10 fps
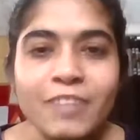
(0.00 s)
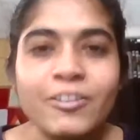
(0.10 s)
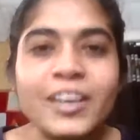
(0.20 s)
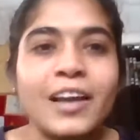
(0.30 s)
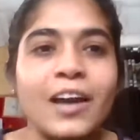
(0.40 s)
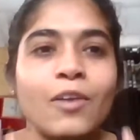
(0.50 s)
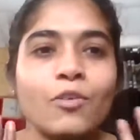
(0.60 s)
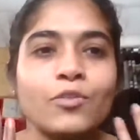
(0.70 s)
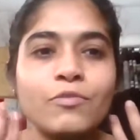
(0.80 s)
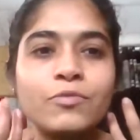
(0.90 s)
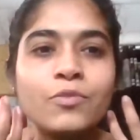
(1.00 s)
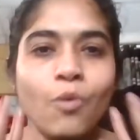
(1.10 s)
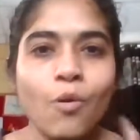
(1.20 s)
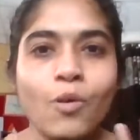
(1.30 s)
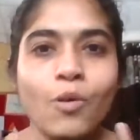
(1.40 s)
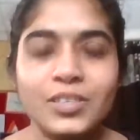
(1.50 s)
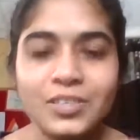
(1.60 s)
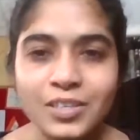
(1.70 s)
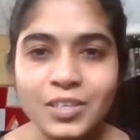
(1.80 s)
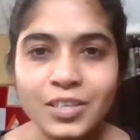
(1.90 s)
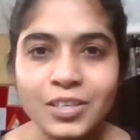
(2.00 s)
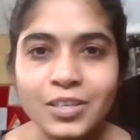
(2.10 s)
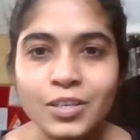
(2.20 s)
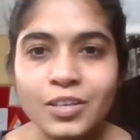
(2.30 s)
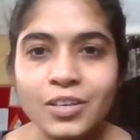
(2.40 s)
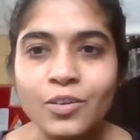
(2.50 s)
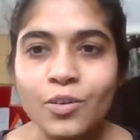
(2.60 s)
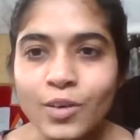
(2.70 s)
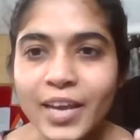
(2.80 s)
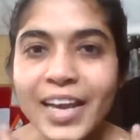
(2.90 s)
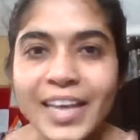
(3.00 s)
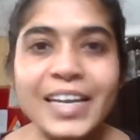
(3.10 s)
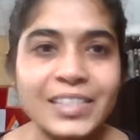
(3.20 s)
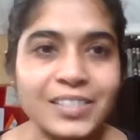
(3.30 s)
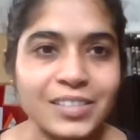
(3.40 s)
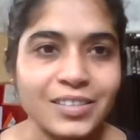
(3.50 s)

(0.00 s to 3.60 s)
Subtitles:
feel a lot of hot, okay, heat.